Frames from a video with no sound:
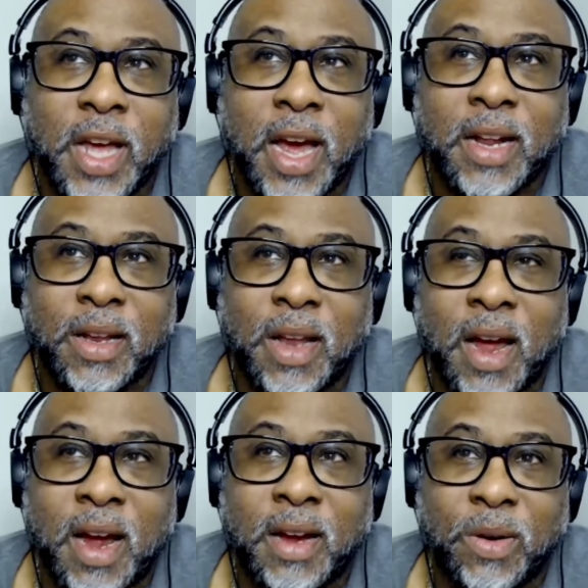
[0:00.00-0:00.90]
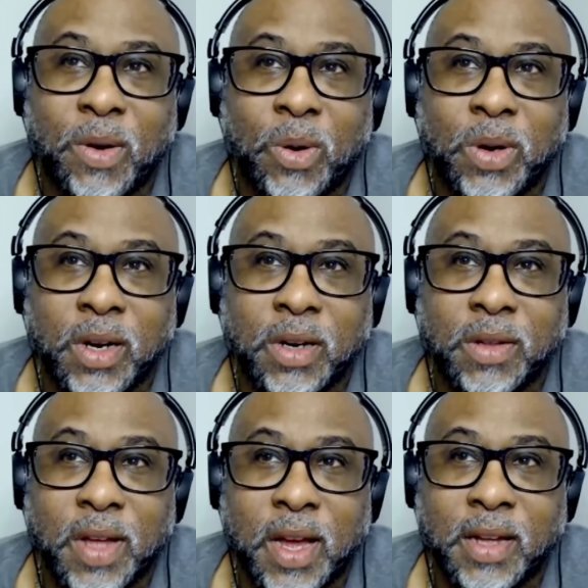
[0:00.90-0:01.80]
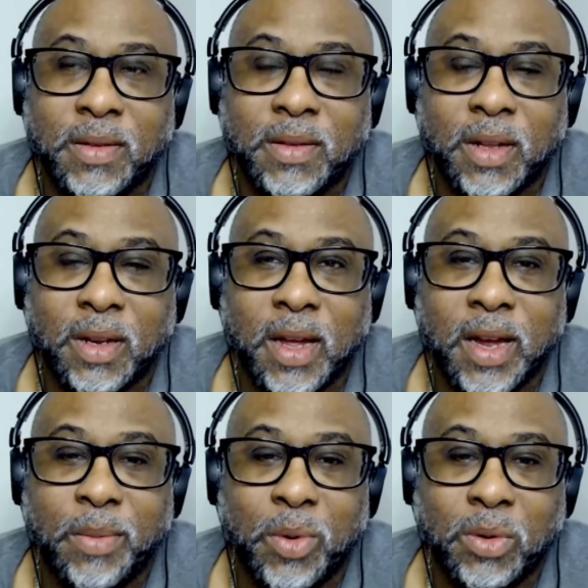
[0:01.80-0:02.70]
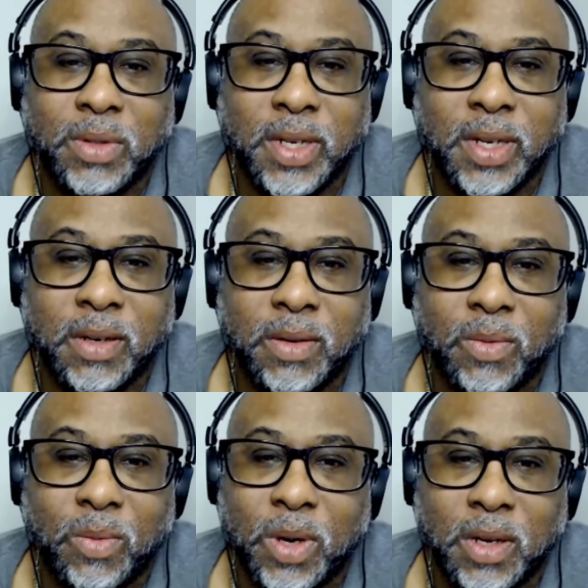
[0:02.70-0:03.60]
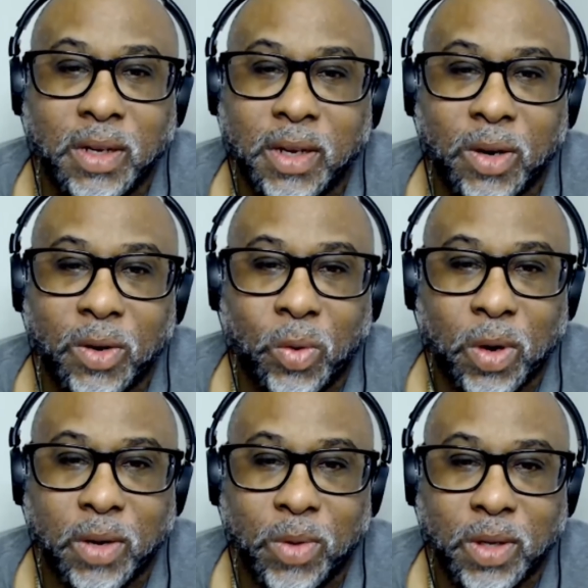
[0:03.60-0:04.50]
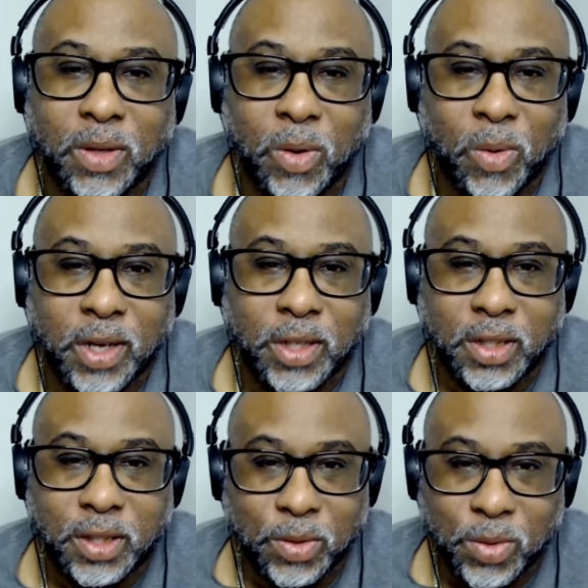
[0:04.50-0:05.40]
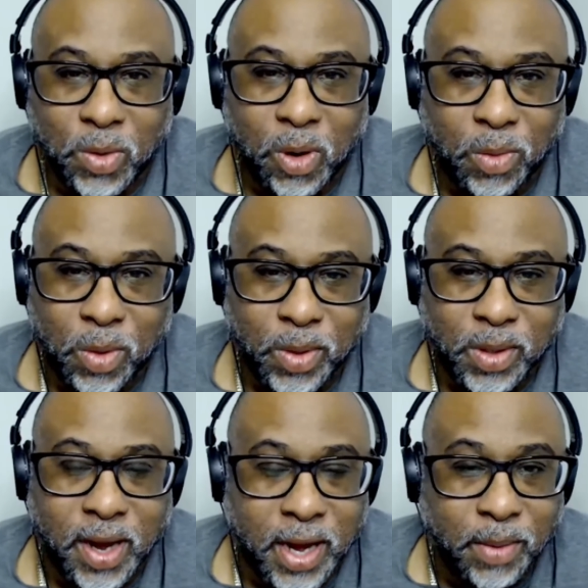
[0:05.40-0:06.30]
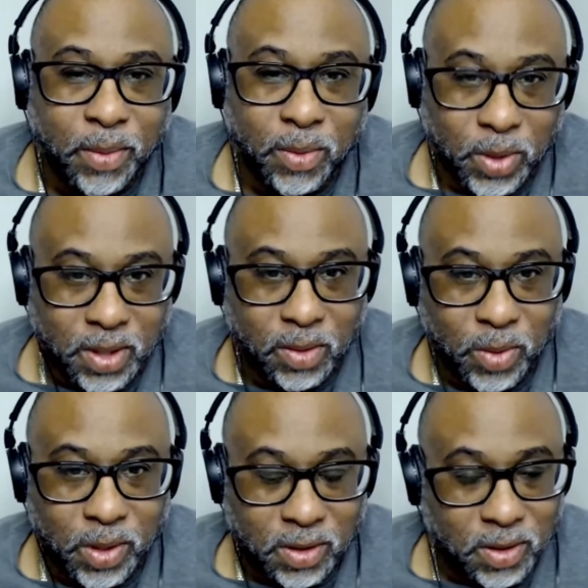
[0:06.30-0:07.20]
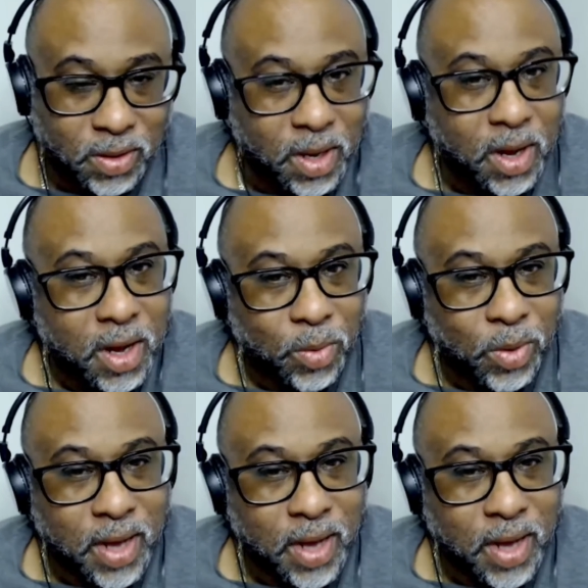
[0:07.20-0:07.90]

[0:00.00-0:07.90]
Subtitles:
had a line on here that the label didn't really agree with the direction she was going with the